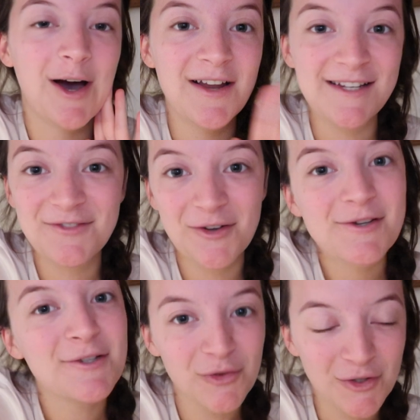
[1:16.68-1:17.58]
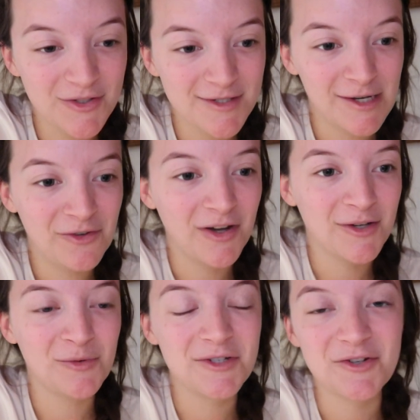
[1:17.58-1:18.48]
I need to focus on the good stuff. I
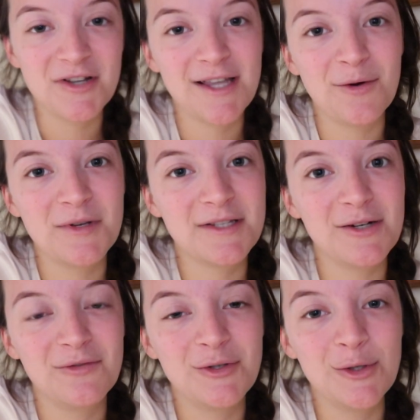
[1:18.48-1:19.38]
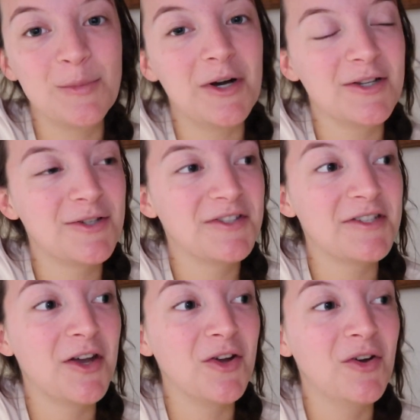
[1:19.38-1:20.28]
don't want to stress out myself too much.
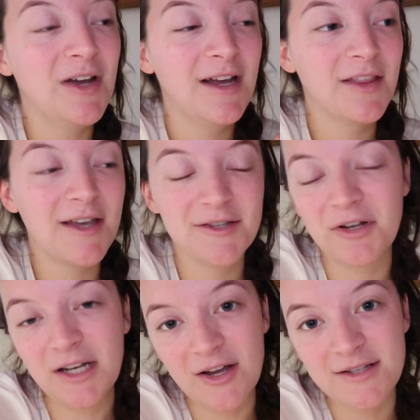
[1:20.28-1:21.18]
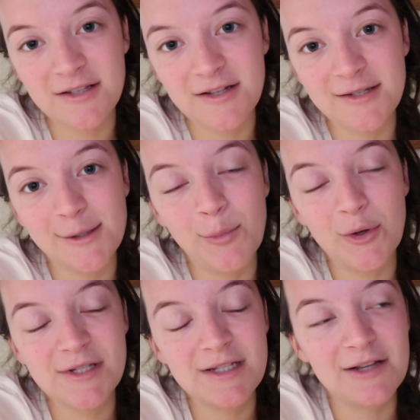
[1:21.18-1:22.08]
So that's really nice. That's a nice and
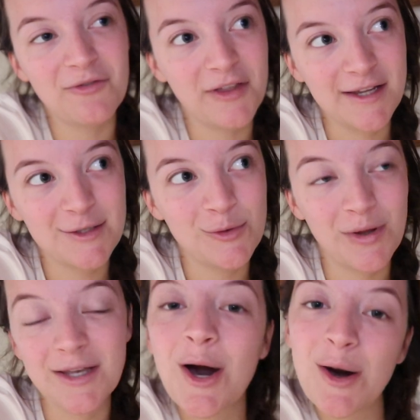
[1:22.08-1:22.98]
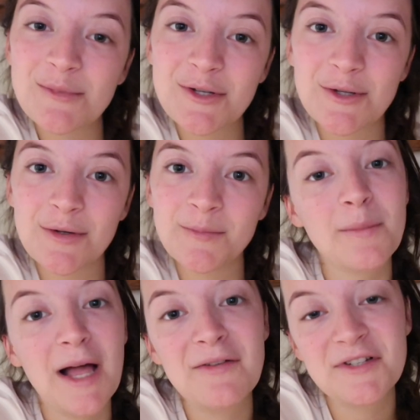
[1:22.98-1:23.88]
positive thing to wake up to. The
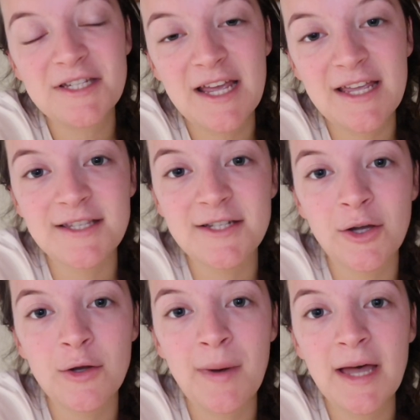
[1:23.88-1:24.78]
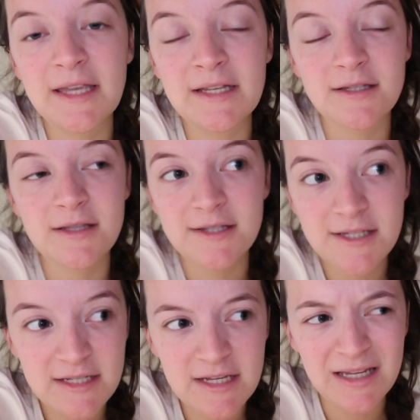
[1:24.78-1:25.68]
plan for today is to go back into the
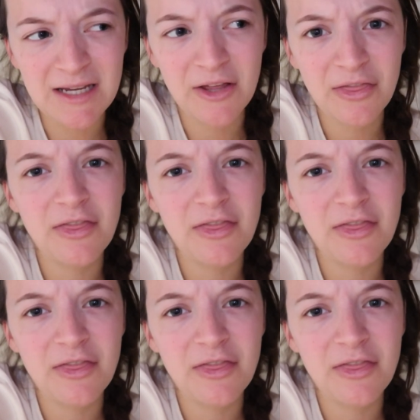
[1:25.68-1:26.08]
city.